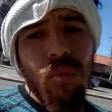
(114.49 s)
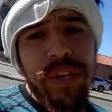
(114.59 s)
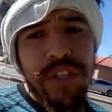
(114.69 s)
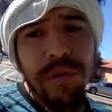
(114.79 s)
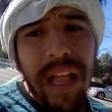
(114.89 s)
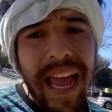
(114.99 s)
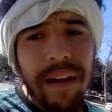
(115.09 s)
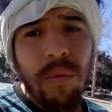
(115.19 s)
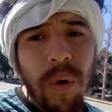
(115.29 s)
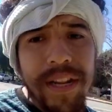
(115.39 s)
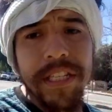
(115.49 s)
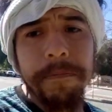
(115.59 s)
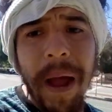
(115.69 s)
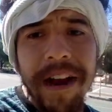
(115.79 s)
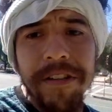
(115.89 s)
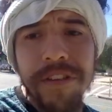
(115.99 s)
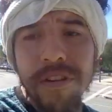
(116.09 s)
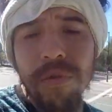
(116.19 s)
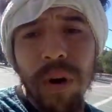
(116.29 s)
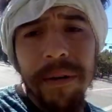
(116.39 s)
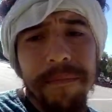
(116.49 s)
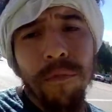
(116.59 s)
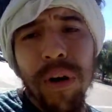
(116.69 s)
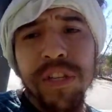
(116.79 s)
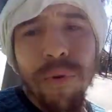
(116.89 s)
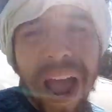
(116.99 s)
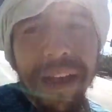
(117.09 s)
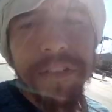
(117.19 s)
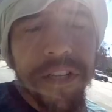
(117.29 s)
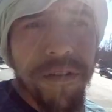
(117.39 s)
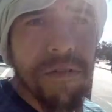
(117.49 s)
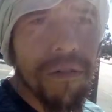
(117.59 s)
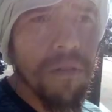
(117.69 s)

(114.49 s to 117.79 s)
what you like what inspires you what what drives you